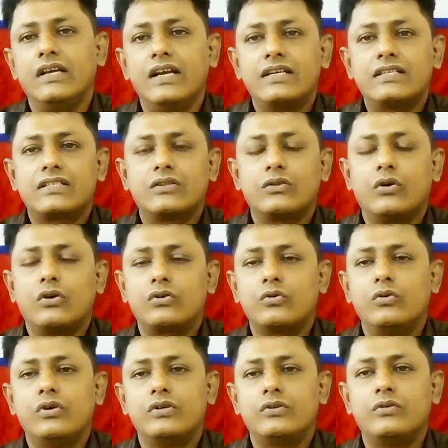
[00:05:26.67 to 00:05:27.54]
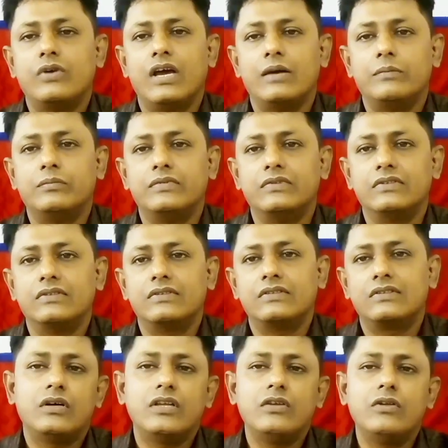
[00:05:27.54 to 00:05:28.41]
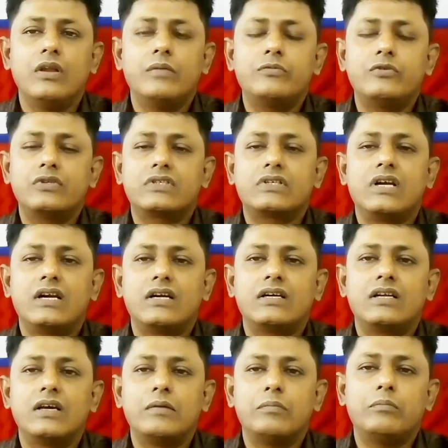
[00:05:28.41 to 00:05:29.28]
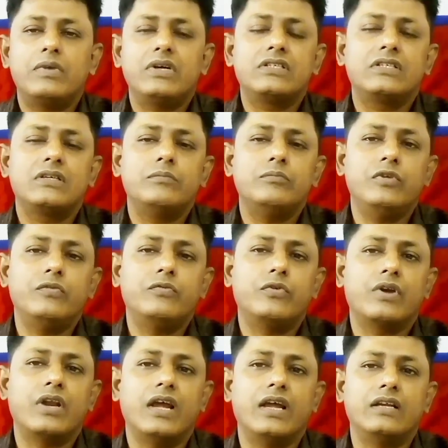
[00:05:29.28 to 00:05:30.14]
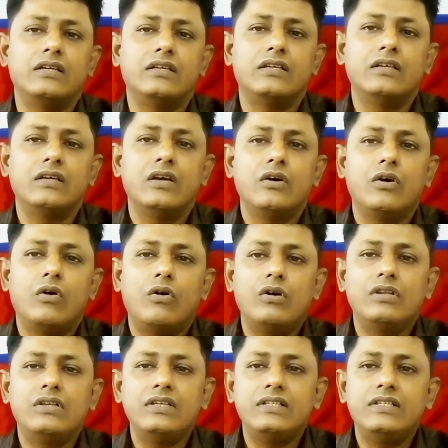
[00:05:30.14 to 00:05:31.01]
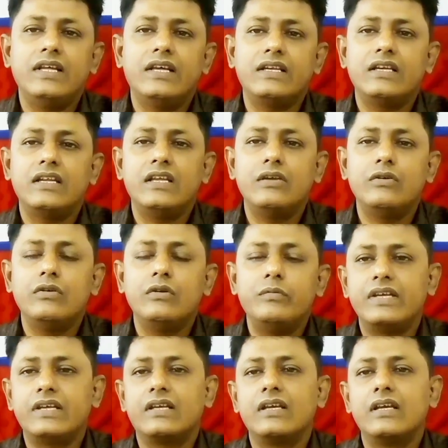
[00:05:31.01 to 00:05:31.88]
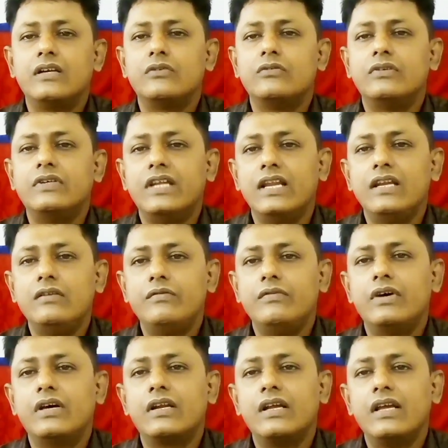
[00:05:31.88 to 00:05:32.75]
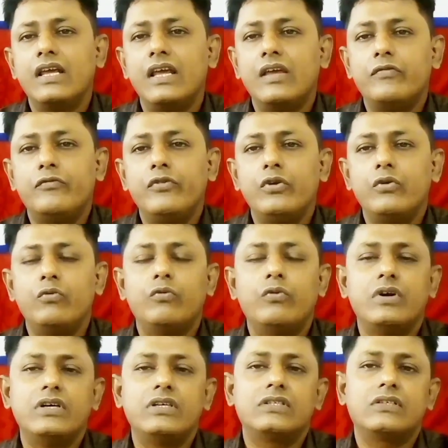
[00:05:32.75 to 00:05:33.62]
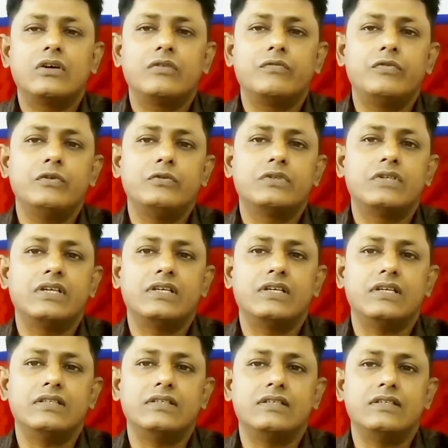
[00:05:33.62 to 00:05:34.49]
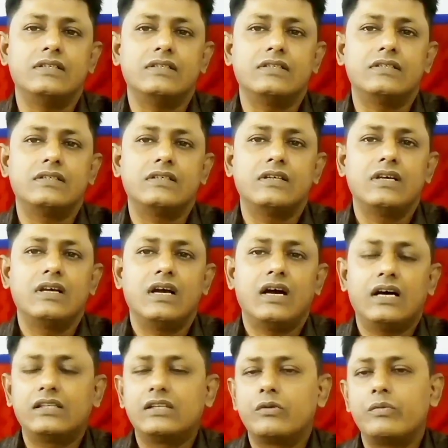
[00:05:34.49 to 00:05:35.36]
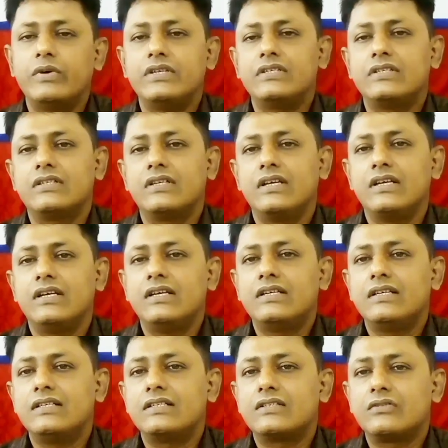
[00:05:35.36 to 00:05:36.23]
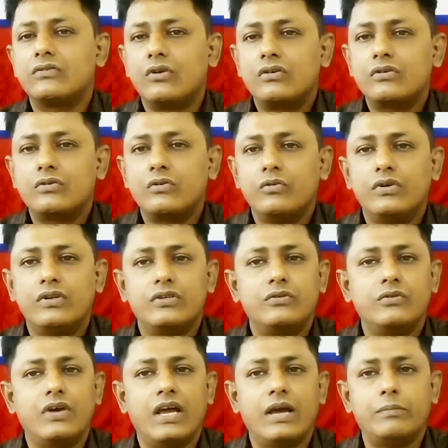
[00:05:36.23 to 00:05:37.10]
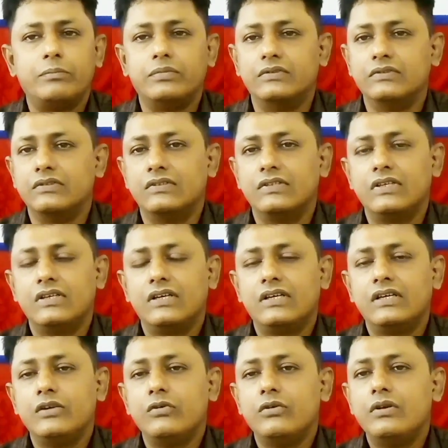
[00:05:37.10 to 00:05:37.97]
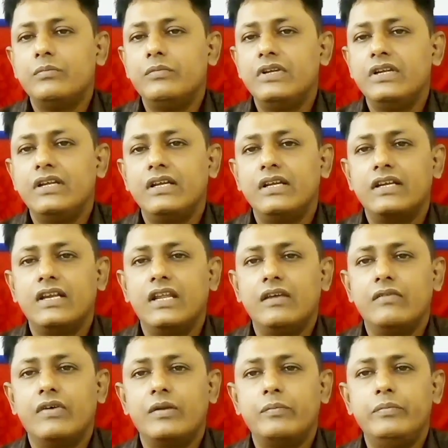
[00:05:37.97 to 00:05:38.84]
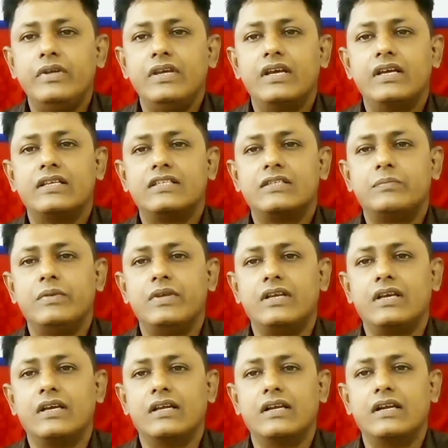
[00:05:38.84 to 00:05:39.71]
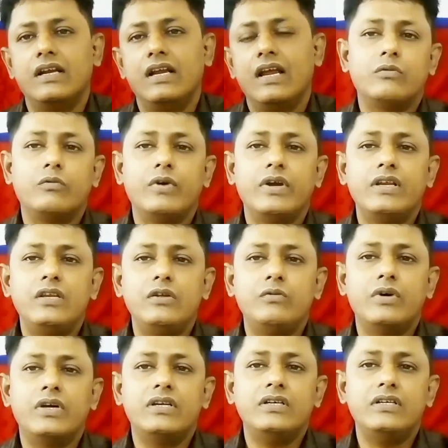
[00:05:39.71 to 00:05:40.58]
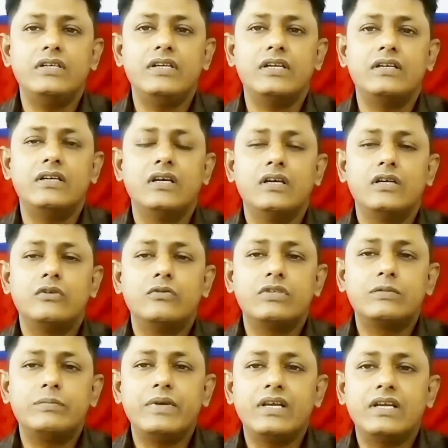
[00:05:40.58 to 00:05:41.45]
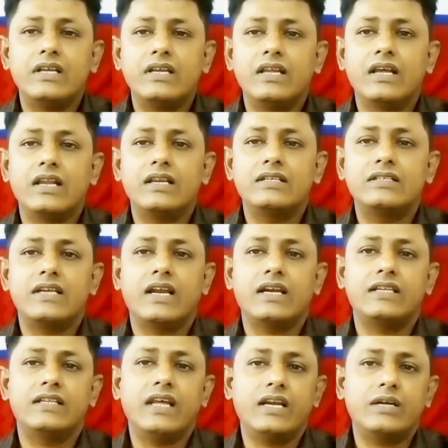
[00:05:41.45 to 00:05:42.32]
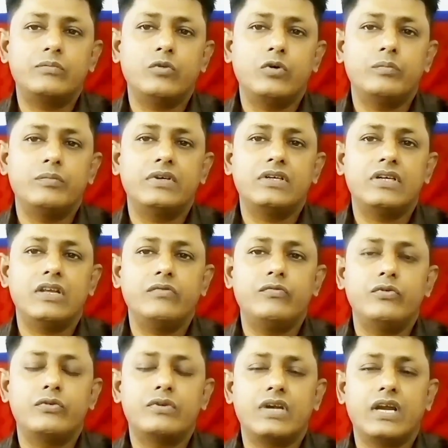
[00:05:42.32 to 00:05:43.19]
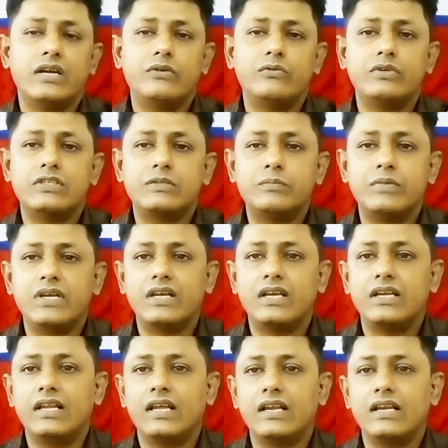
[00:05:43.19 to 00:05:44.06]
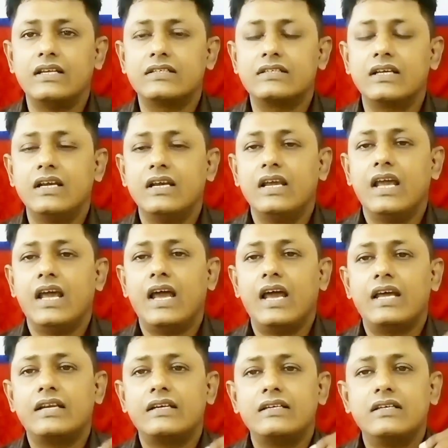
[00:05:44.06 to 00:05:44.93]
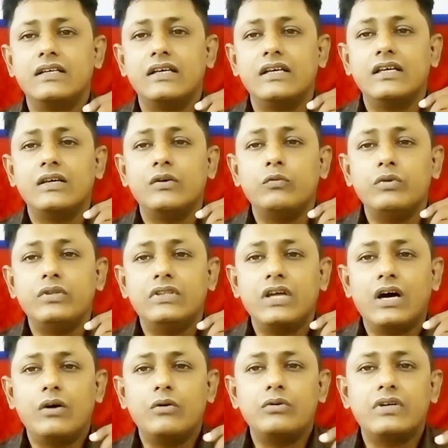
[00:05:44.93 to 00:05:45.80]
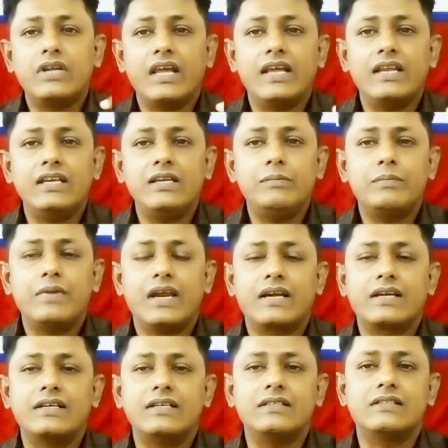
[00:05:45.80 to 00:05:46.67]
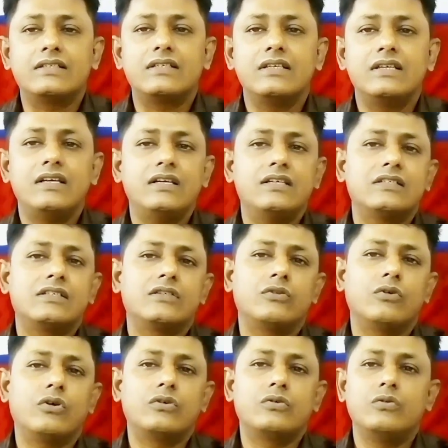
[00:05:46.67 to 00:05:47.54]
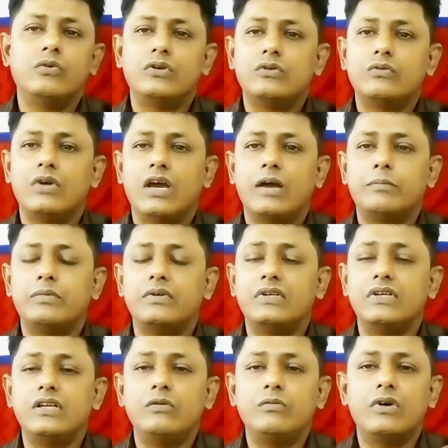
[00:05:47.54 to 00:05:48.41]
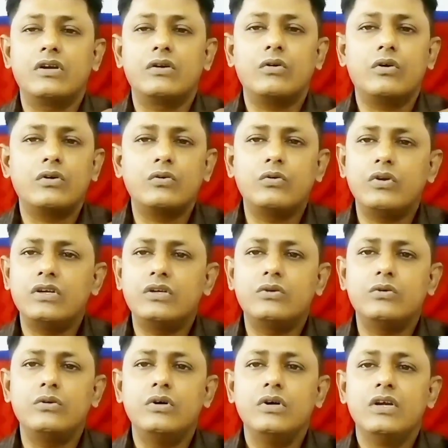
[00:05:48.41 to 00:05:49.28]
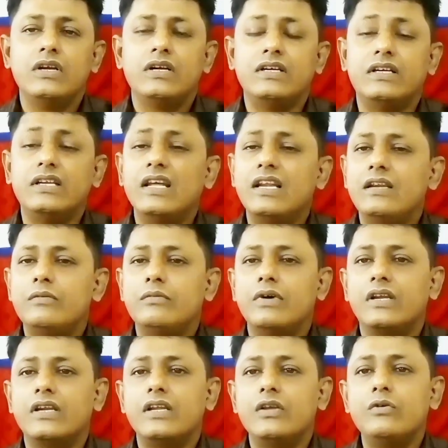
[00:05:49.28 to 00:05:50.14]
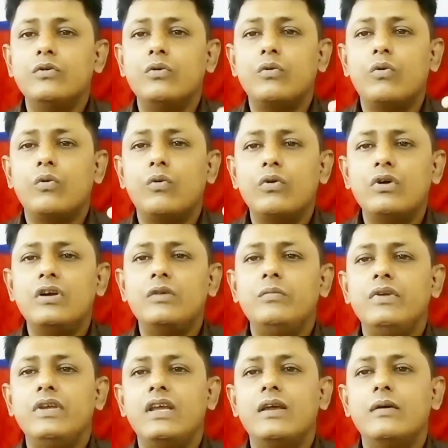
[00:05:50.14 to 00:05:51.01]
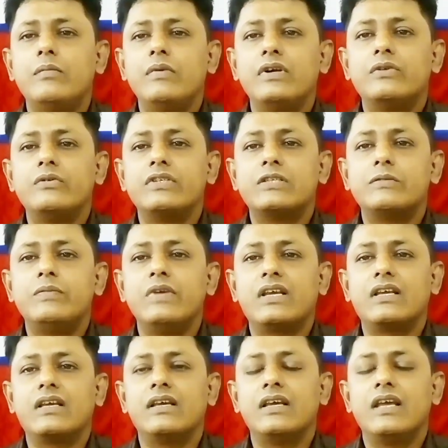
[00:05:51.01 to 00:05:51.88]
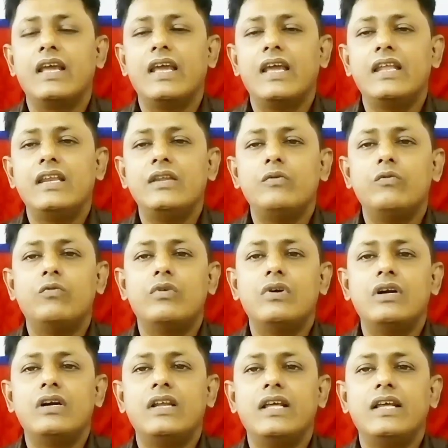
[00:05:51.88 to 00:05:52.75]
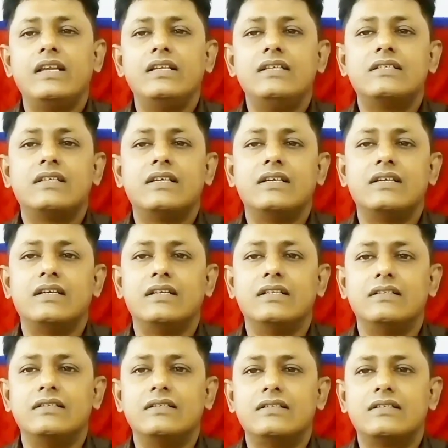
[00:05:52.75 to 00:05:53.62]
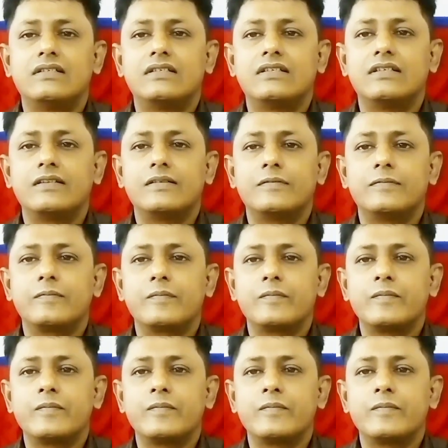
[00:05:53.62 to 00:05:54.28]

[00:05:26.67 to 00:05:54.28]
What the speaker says: It's not going to happen. You'll have to start much beforehand. Only then you will speak to deliver a few words or few sentences. Otherwise, it is not going to happen. You will never be a speaker. When you are needed to speak in English, at that moment, if you try to speak in English and without any practice, it's not going to happen. You are not going to deliver. You won't be able to speak any word, any sentence.